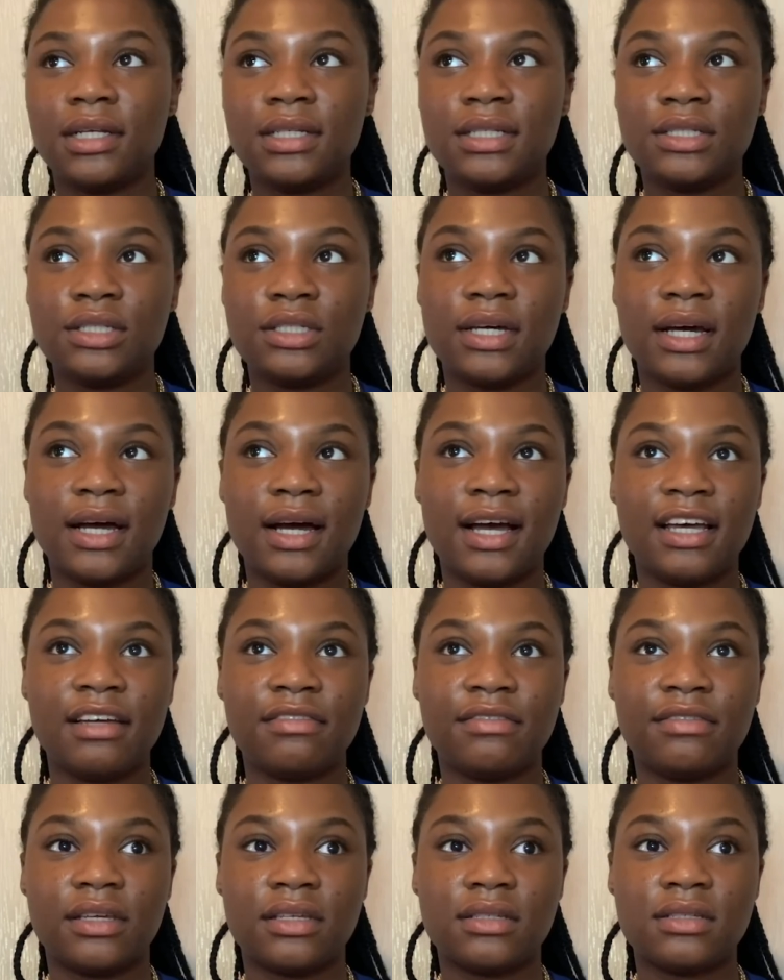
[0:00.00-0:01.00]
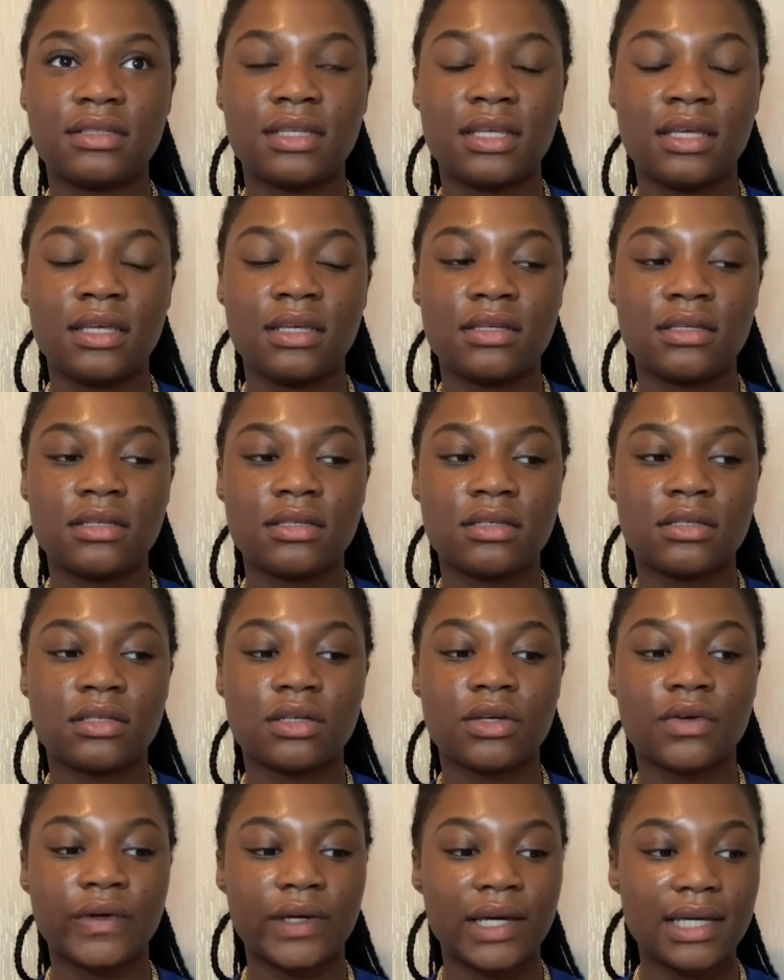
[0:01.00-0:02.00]
challenge that I faced is
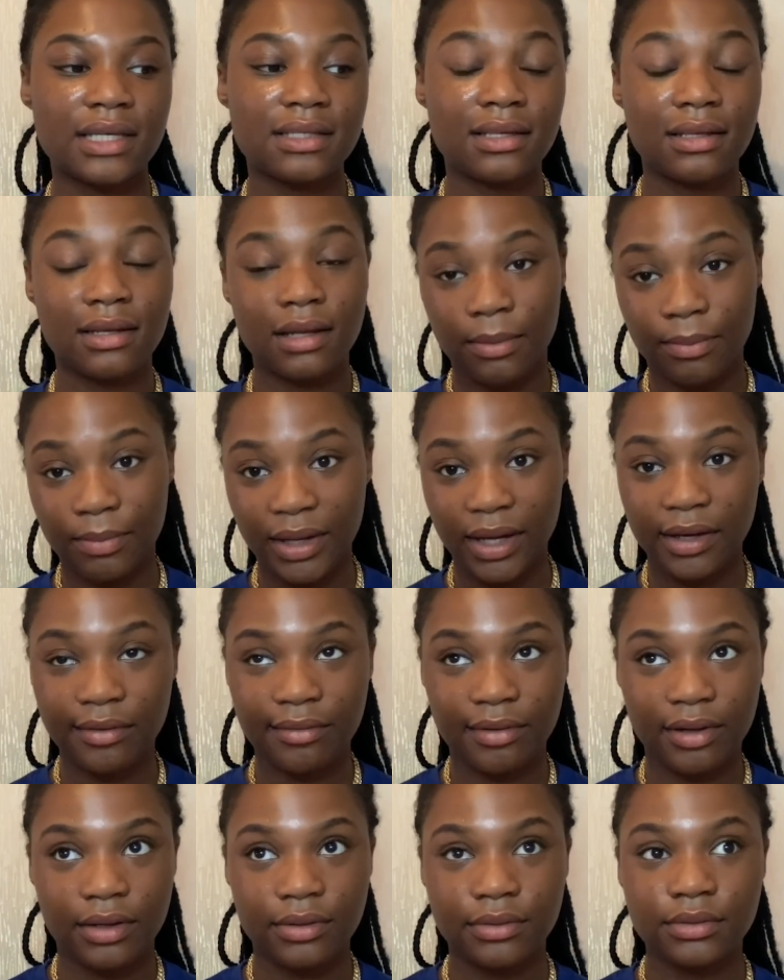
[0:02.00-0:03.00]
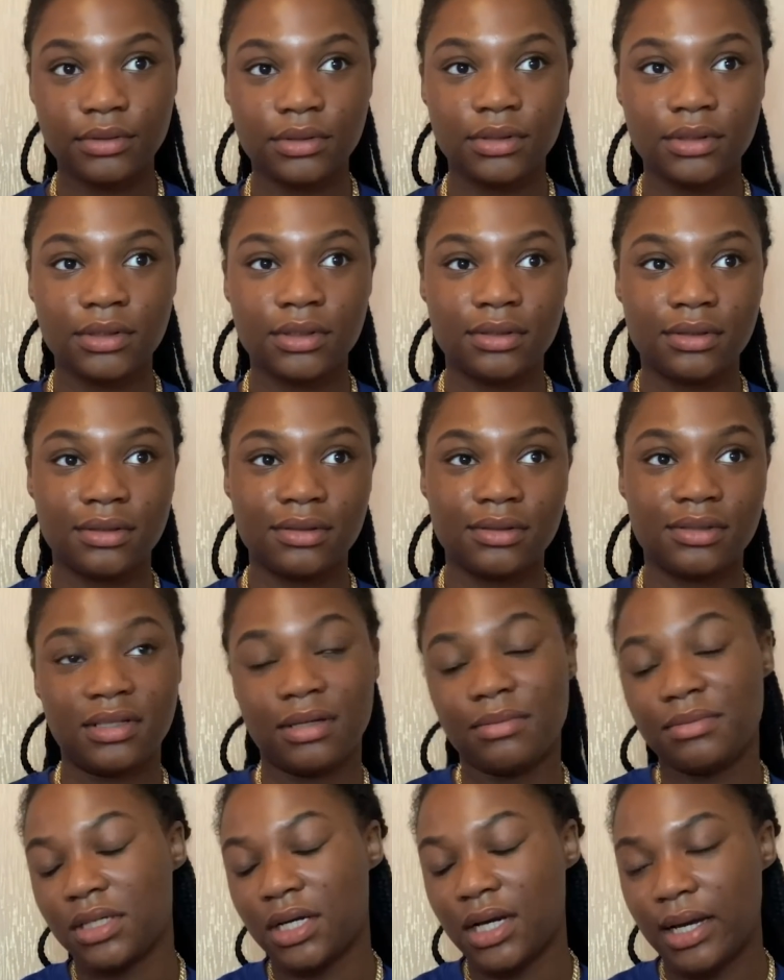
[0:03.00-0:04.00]
creating a background,
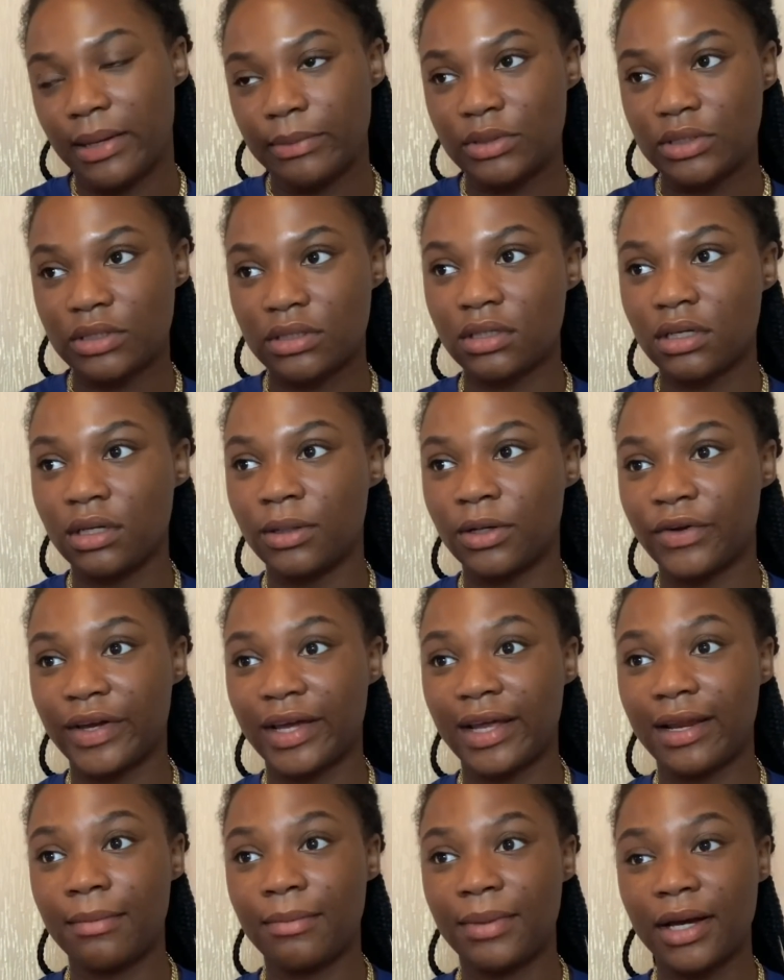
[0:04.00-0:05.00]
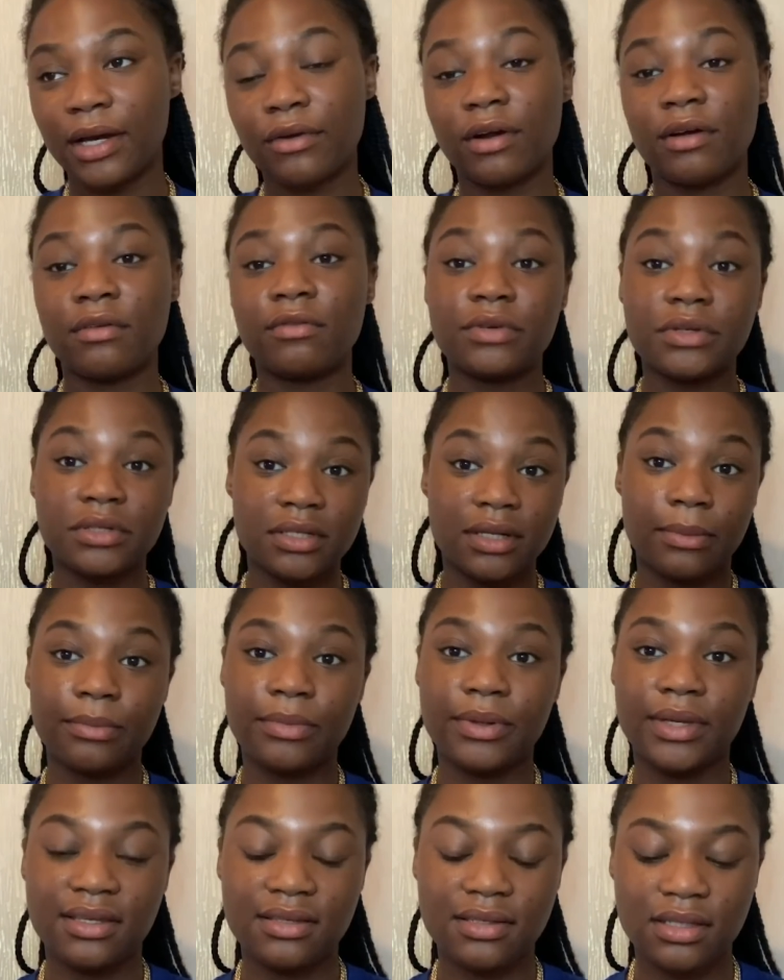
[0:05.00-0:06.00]
sometimes creating a background for some
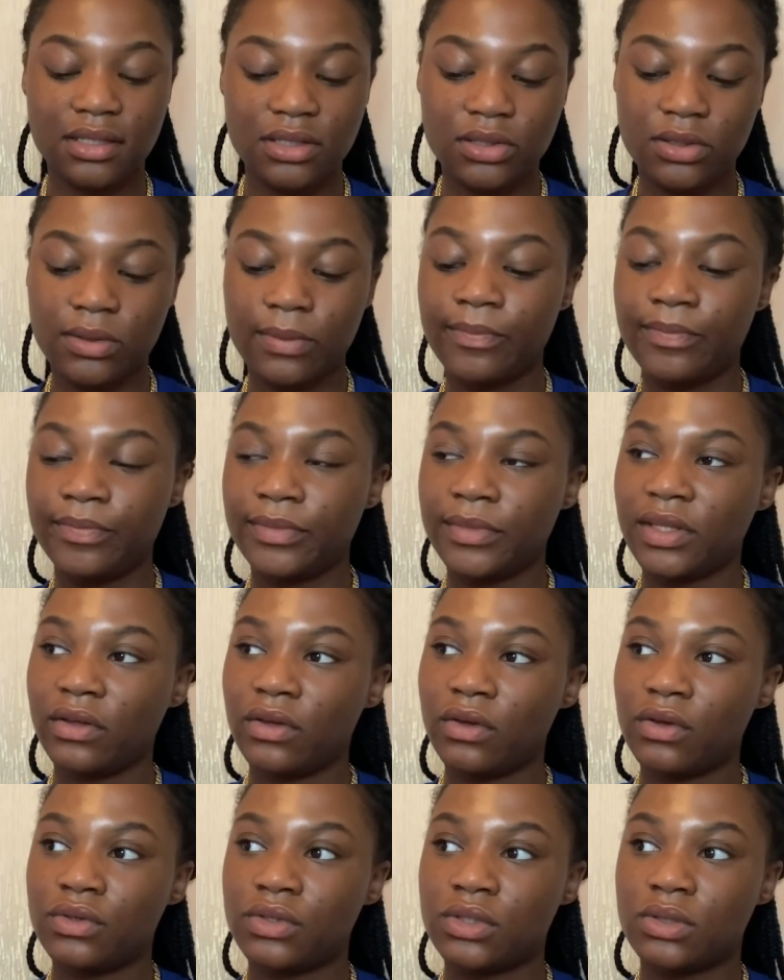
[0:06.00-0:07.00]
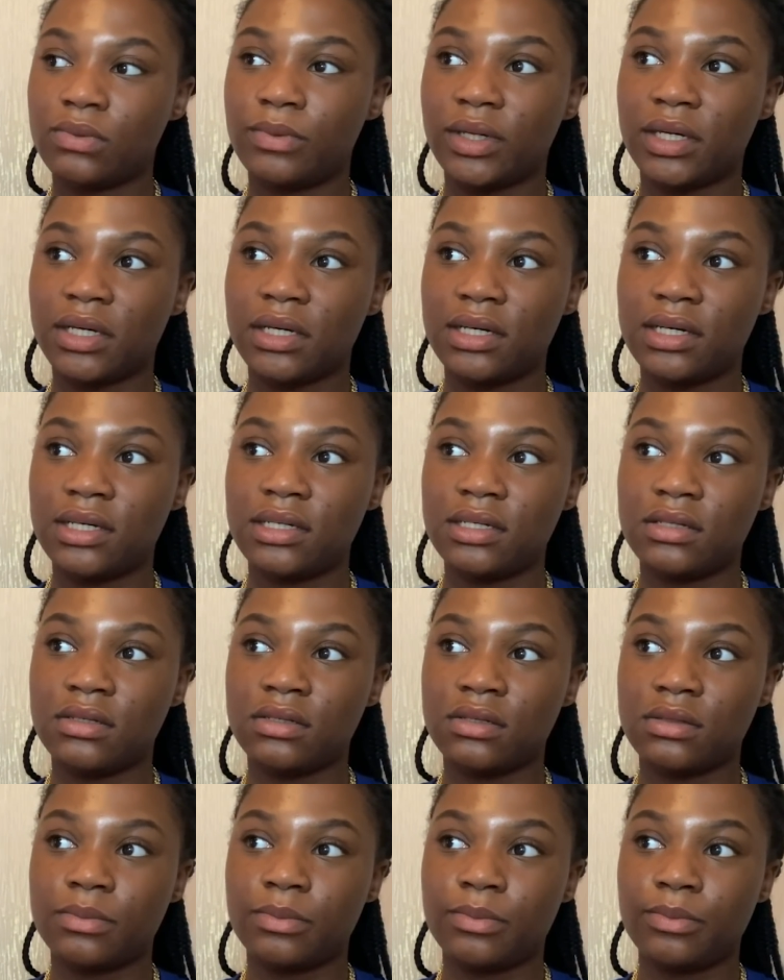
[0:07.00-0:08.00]
pieces, because
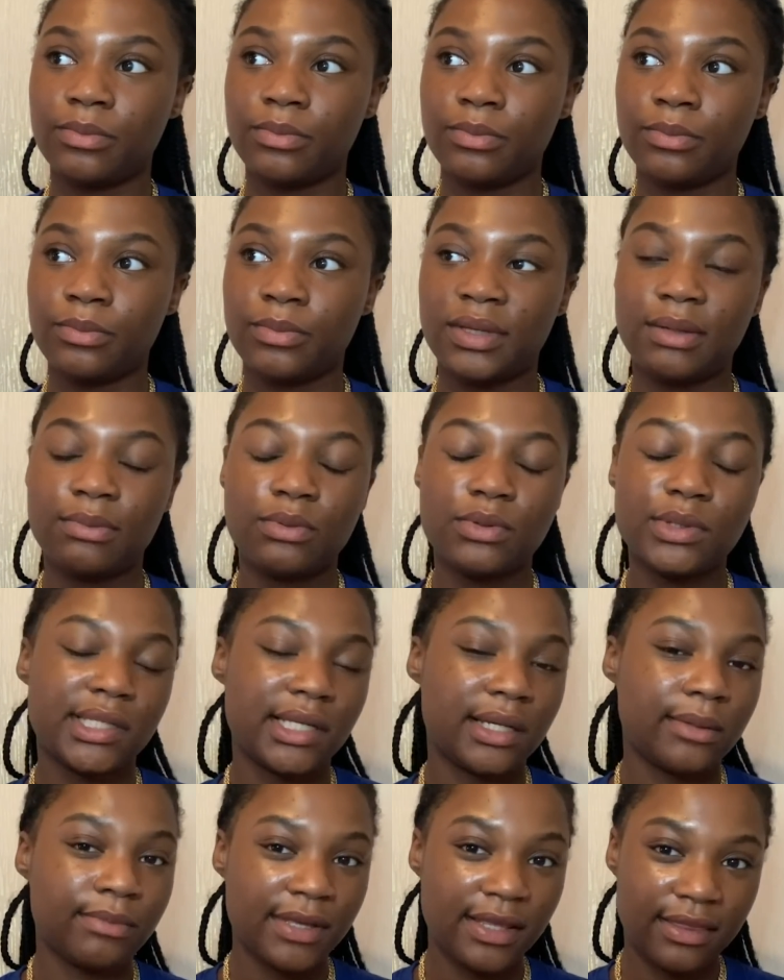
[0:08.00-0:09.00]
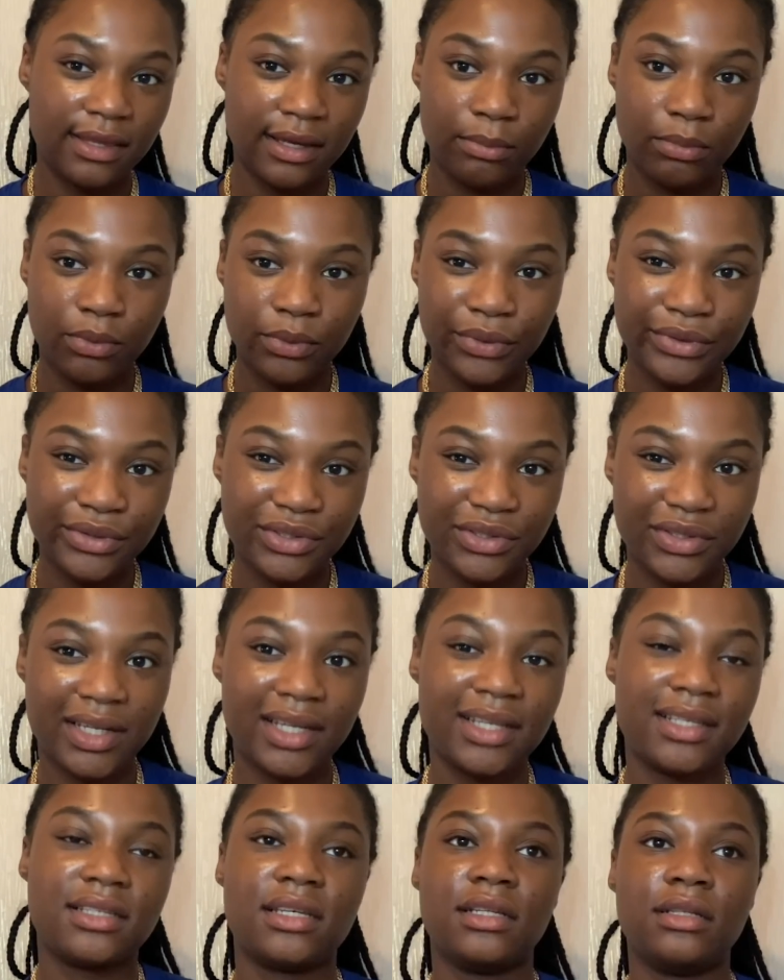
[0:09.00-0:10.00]
people send me their
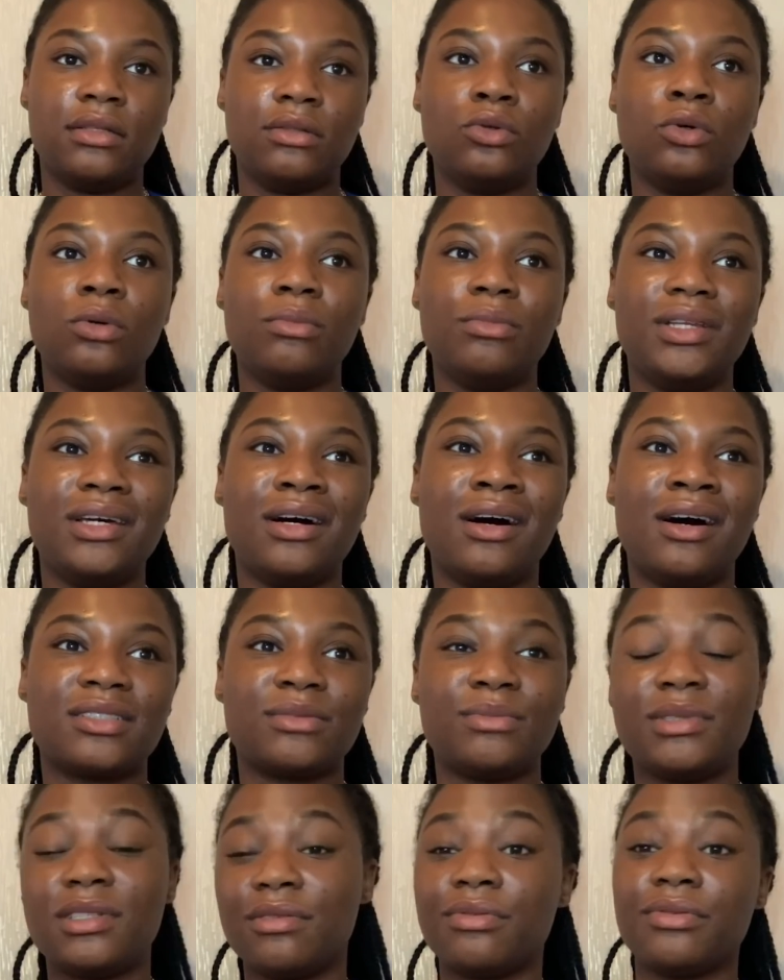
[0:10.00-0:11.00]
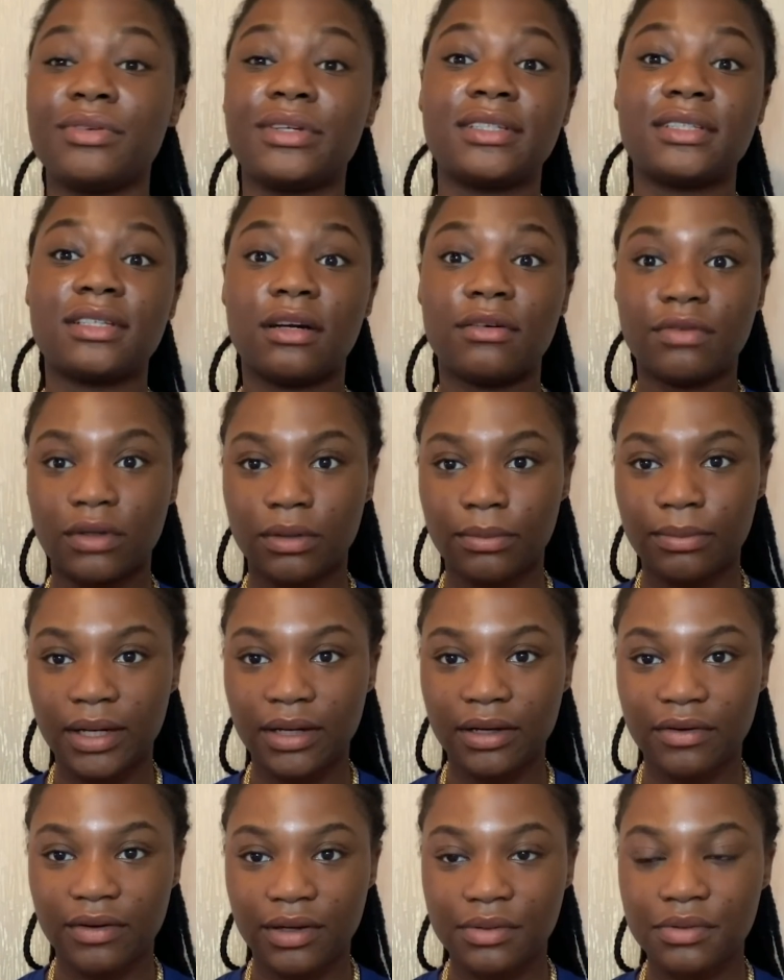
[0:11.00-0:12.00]
portraits and normally ask me to freestyle for the
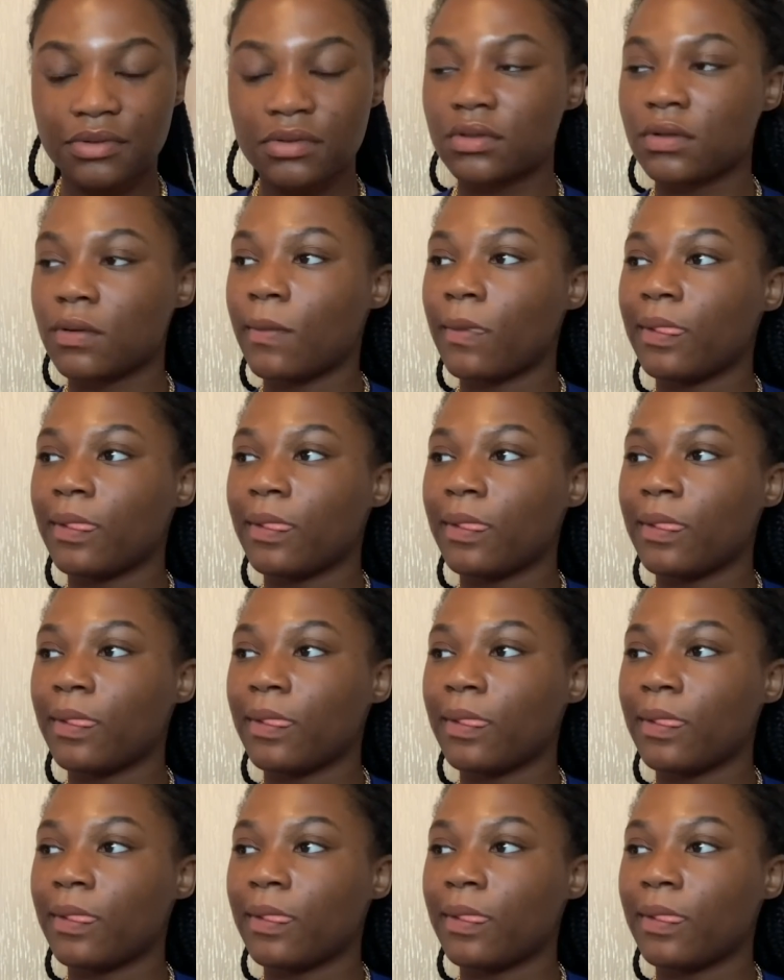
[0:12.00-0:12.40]
background.